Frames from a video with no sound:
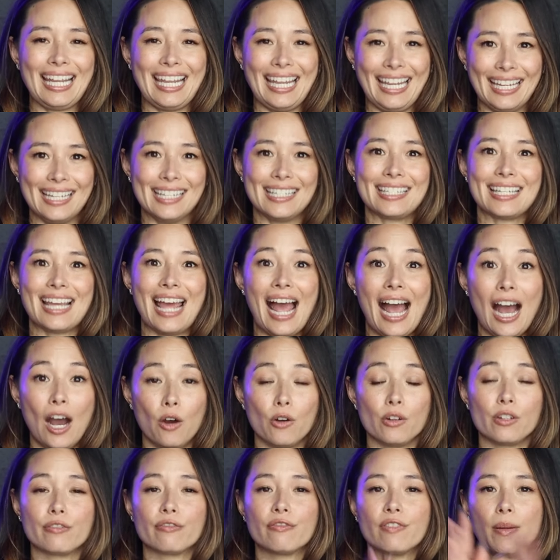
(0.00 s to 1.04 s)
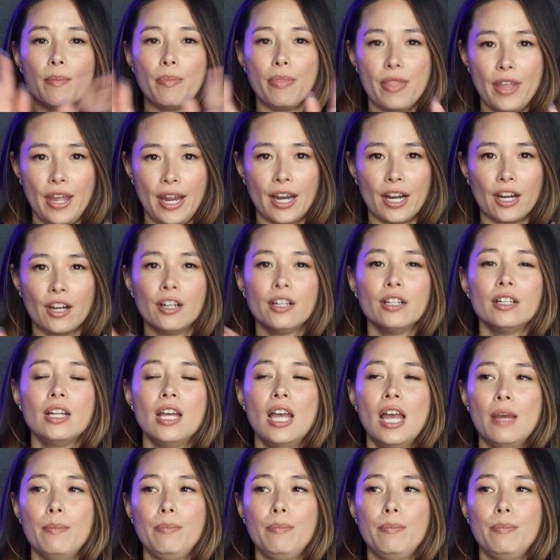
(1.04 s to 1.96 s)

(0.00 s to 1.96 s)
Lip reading: it out from there